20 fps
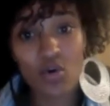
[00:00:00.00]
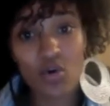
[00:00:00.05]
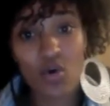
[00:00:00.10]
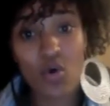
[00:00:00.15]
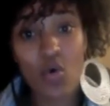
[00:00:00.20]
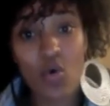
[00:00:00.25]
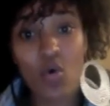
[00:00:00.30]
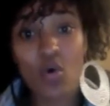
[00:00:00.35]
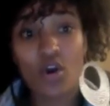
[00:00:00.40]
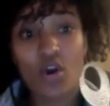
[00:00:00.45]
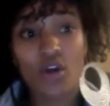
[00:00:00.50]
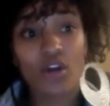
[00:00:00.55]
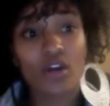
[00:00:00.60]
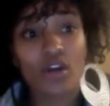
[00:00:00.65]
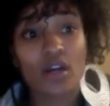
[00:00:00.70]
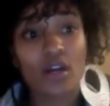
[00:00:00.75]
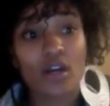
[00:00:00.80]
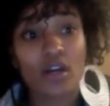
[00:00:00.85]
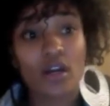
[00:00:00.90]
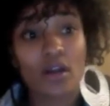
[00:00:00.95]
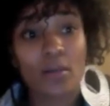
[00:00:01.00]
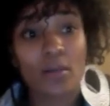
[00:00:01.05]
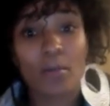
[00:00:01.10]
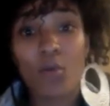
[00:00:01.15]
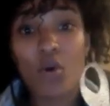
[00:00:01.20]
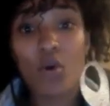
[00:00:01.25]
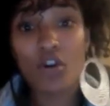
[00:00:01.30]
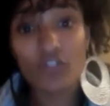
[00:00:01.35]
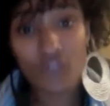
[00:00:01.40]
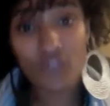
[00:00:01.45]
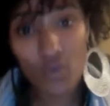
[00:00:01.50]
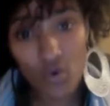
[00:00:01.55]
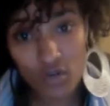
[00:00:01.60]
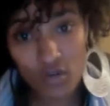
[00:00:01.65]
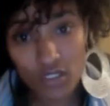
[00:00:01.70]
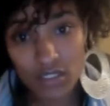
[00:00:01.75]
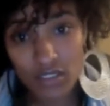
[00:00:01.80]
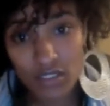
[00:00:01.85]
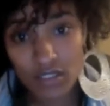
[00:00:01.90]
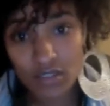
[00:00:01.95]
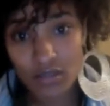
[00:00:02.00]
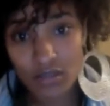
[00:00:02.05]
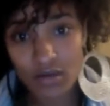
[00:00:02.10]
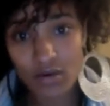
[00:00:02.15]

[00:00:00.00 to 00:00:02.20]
or more force